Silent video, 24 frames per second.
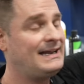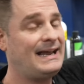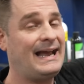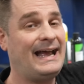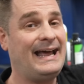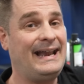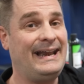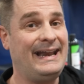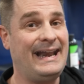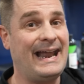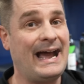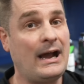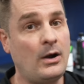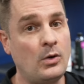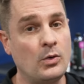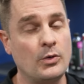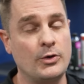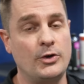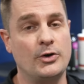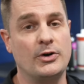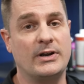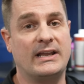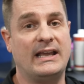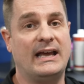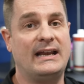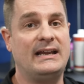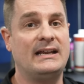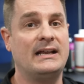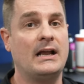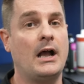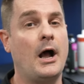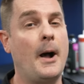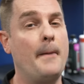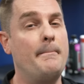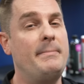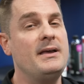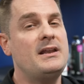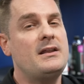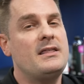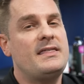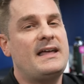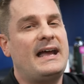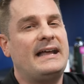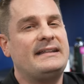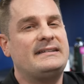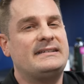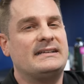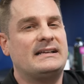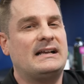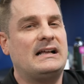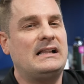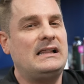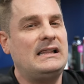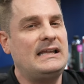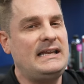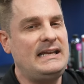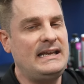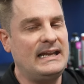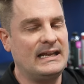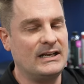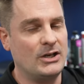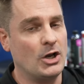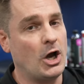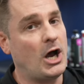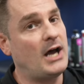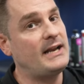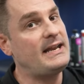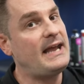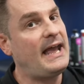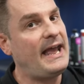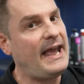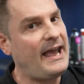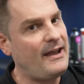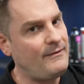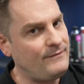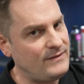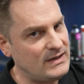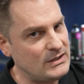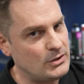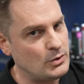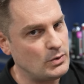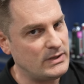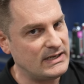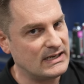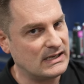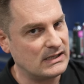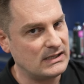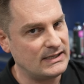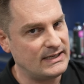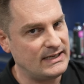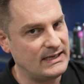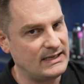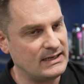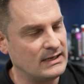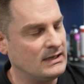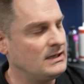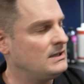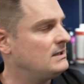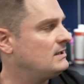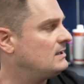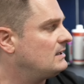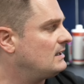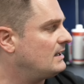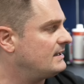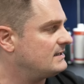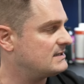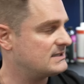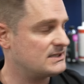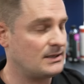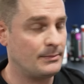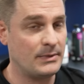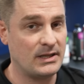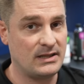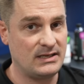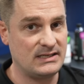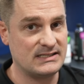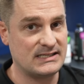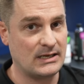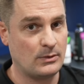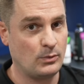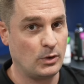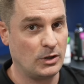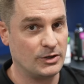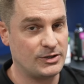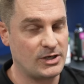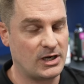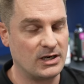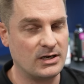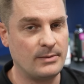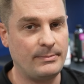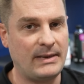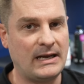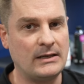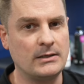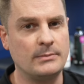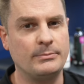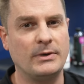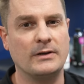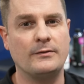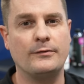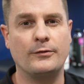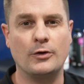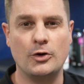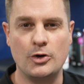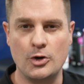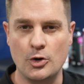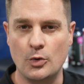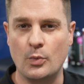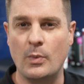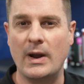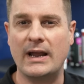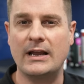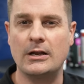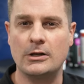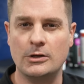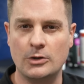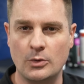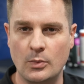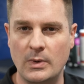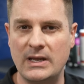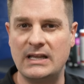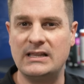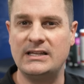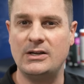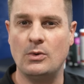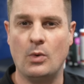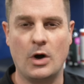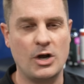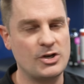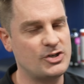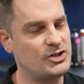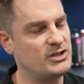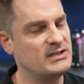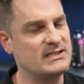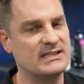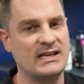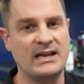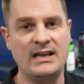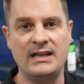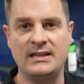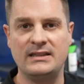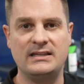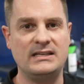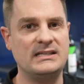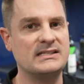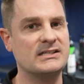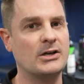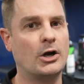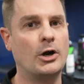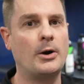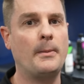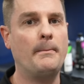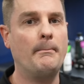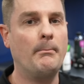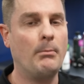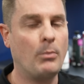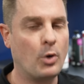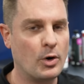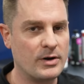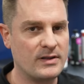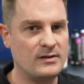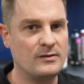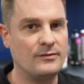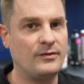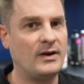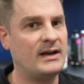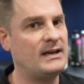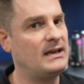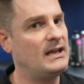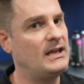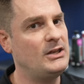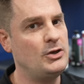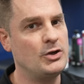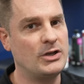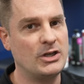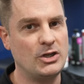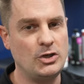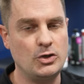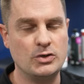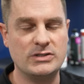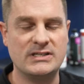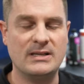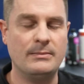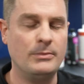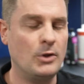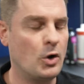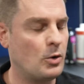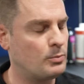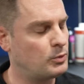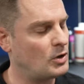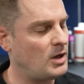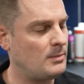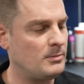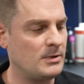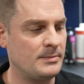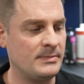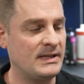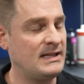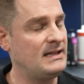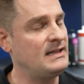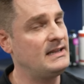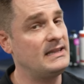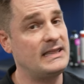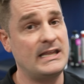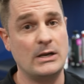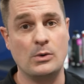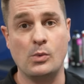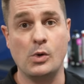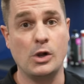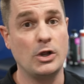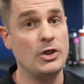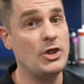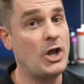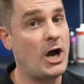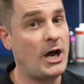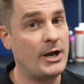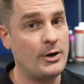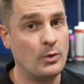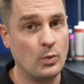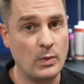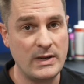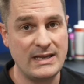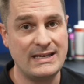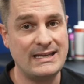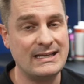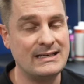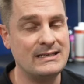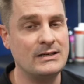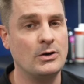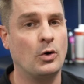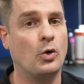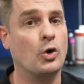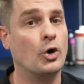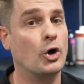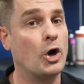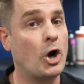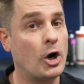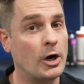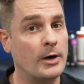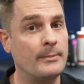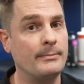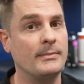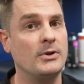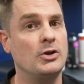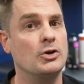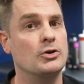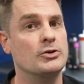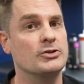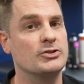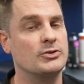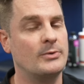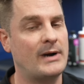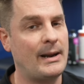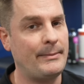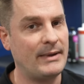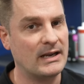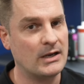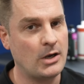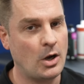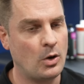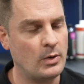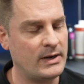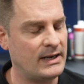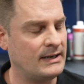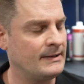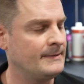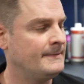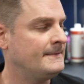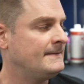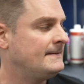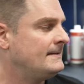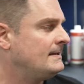and now you're getting a bit of that cleaning, not heavy-duty cleaning like some of these that we'll talk about, but for your regular weekly washes, these are more than fine and you can use them no problem. They will not weaken or harm your ceramic coating.